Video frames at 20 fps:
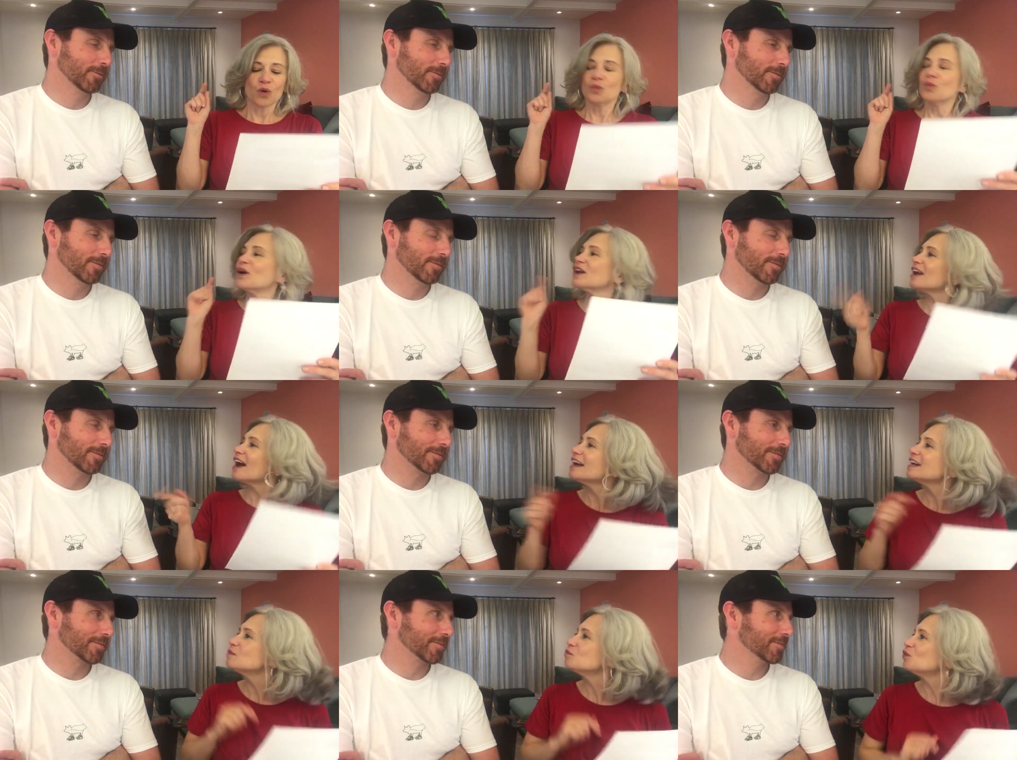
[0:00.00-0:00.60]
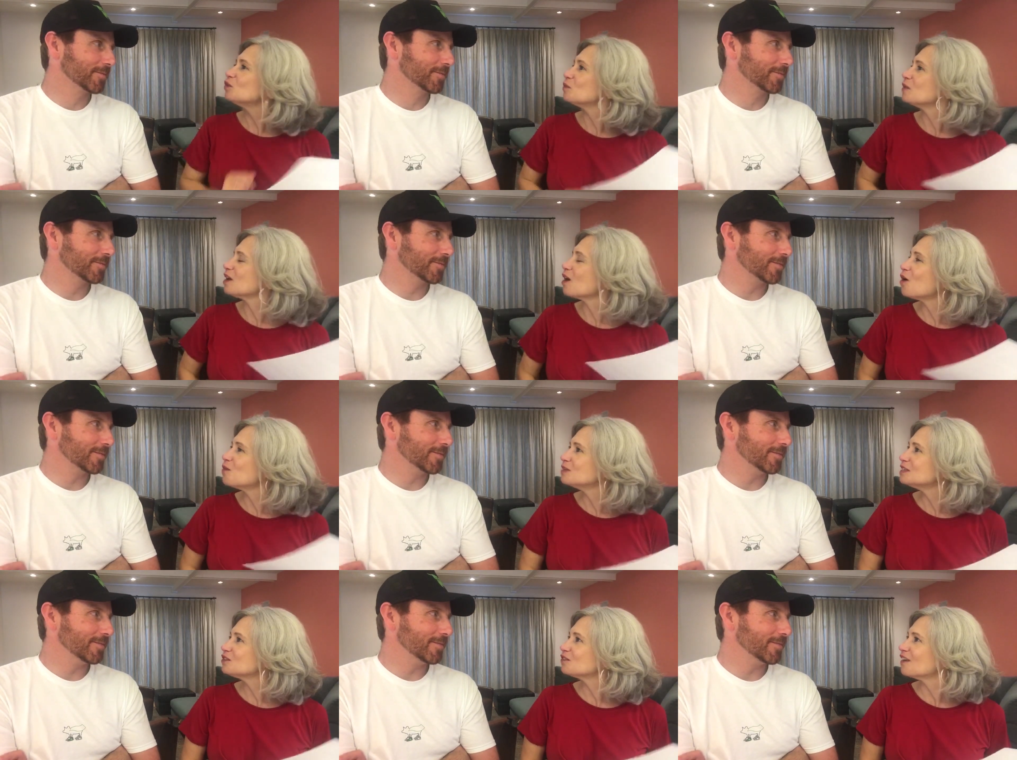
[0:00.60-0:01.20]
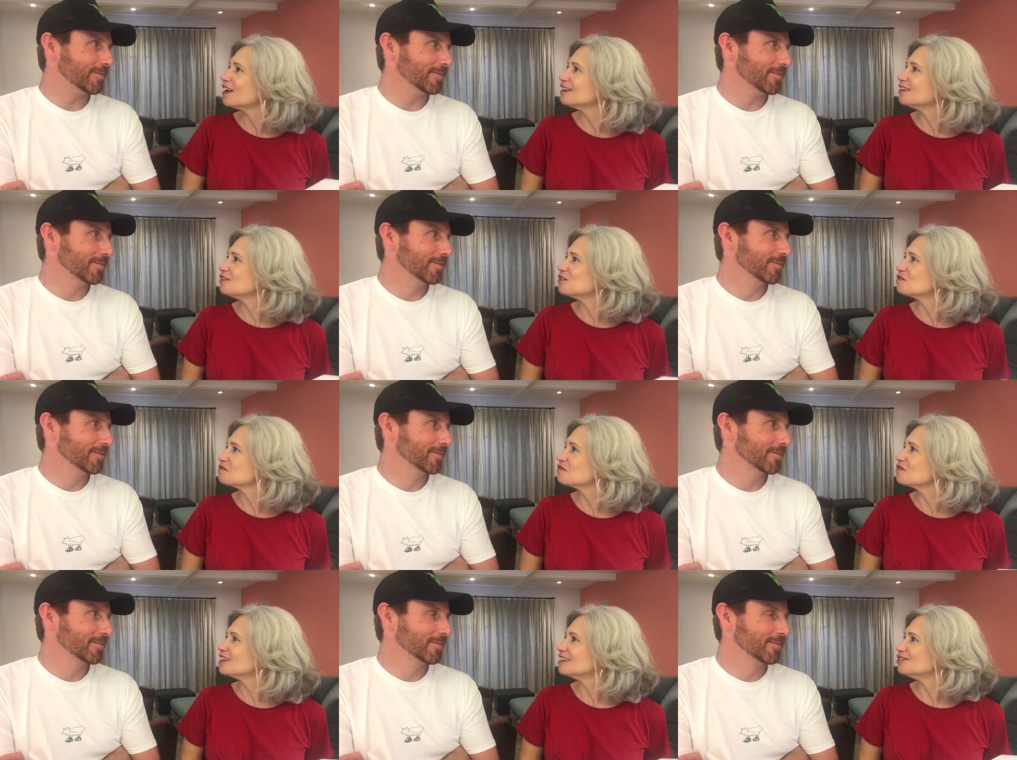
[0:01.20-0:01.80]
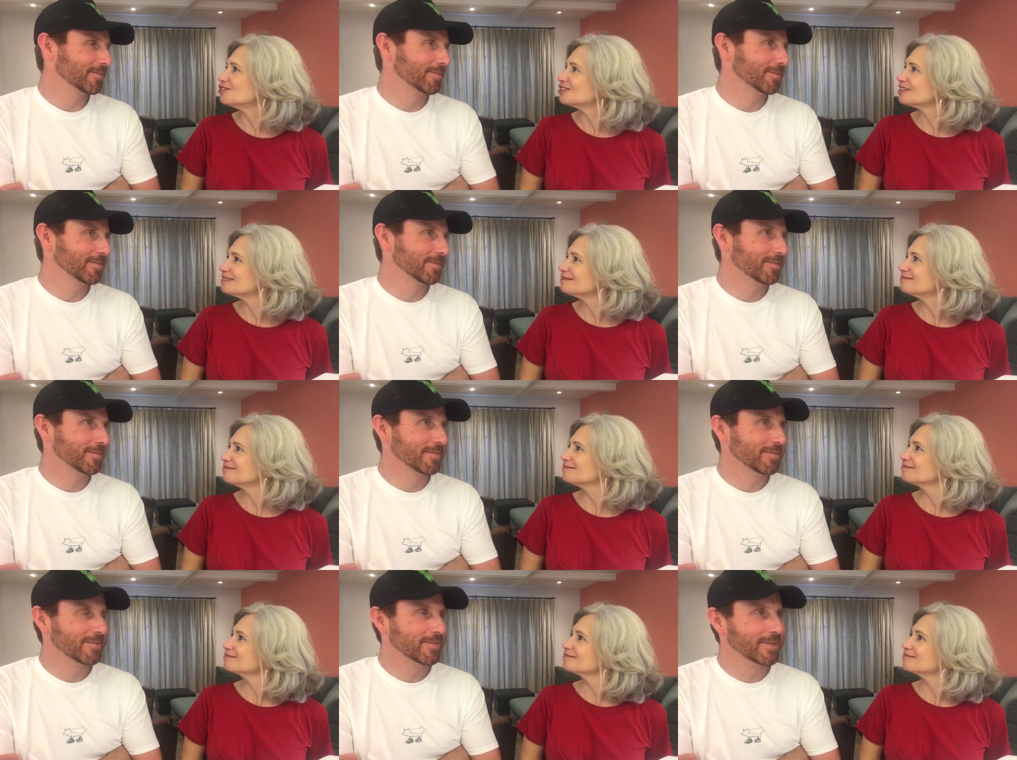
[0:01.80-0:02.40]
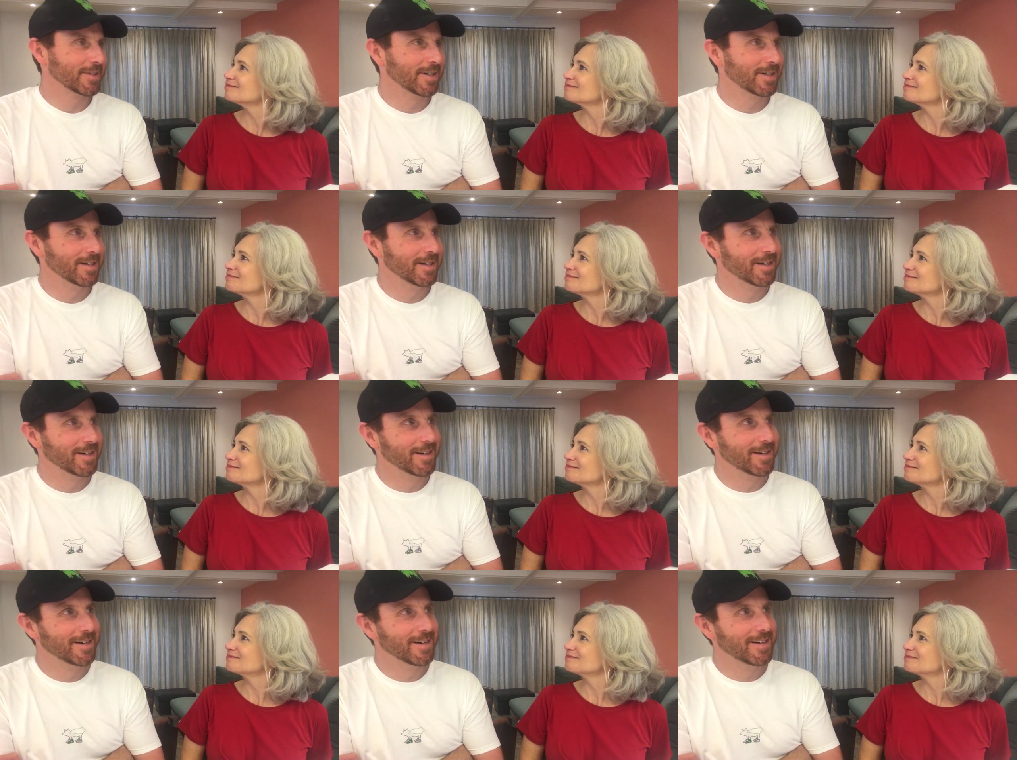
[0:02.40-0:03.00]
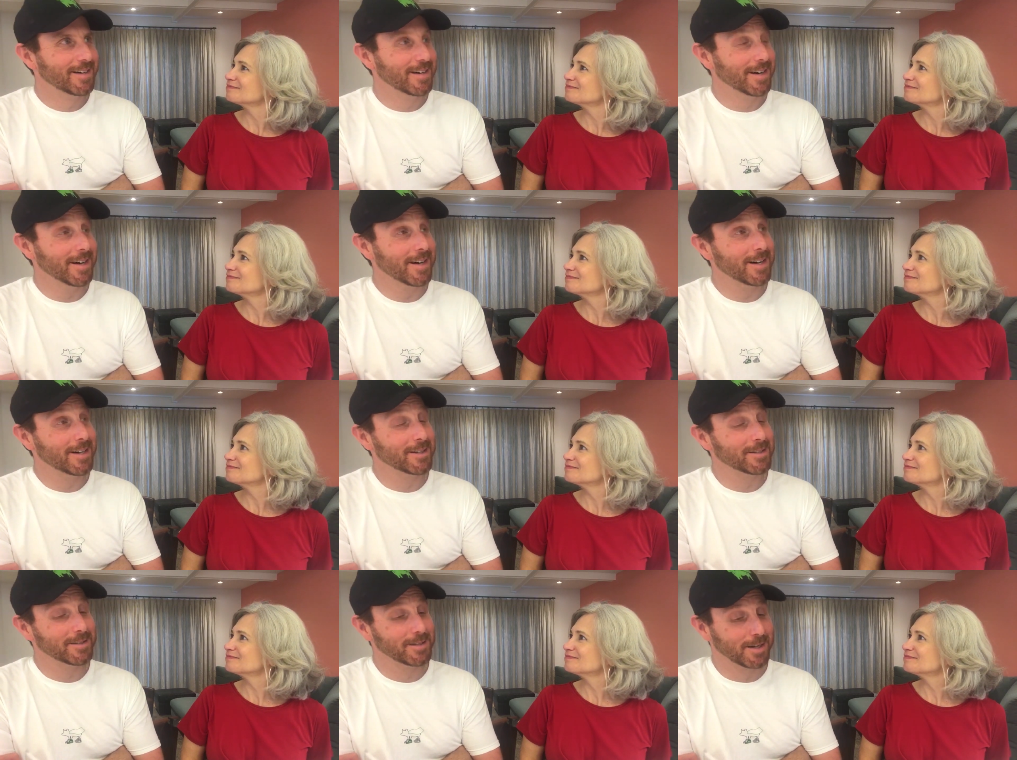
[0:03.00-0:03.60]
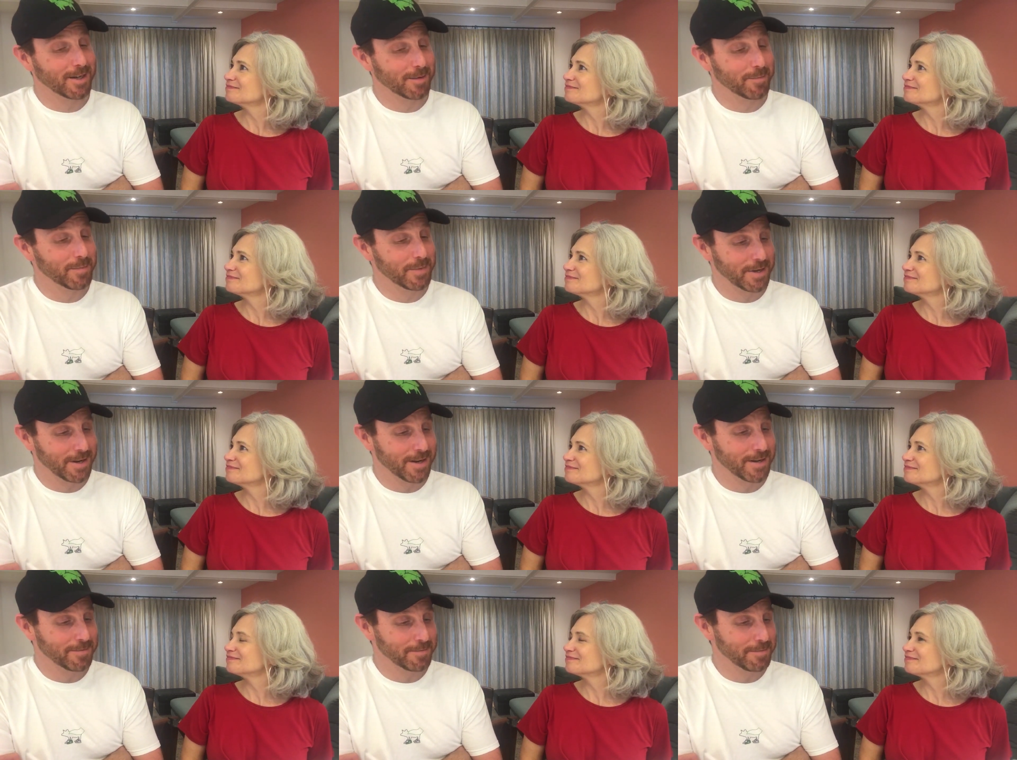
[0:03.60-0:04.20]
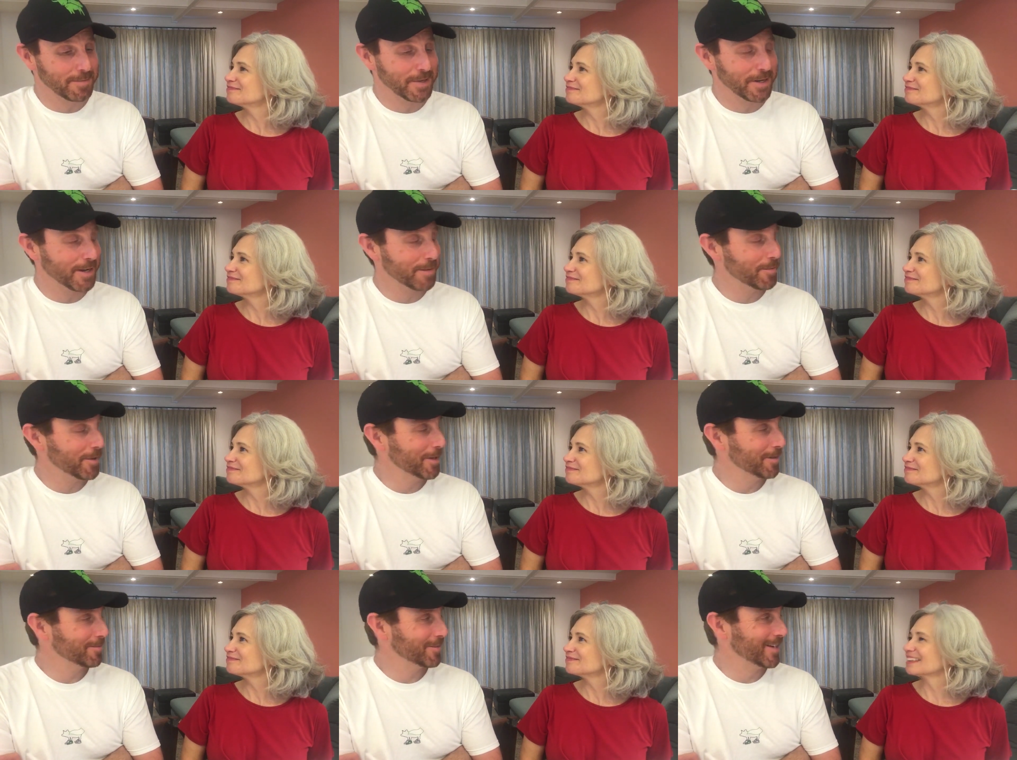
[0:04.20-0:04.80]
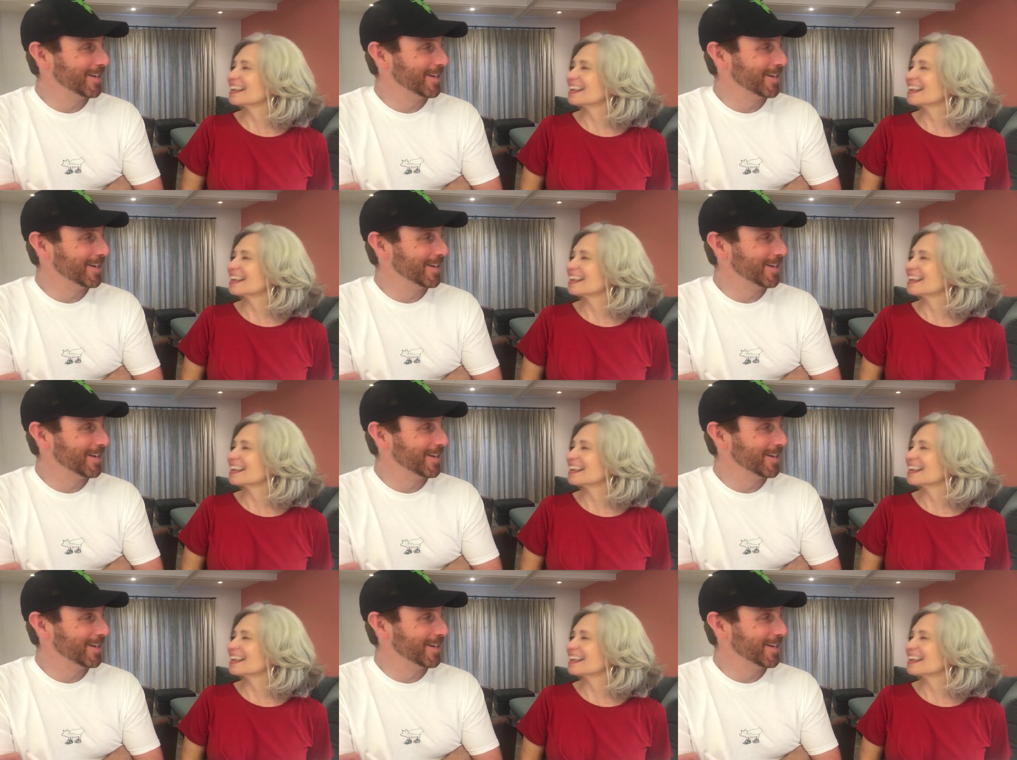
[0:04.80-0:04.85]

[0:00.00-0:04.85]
Speaker 1: What item will we always find in your fridge?
Speaker 2: Ah, uh, beyond beyond meat.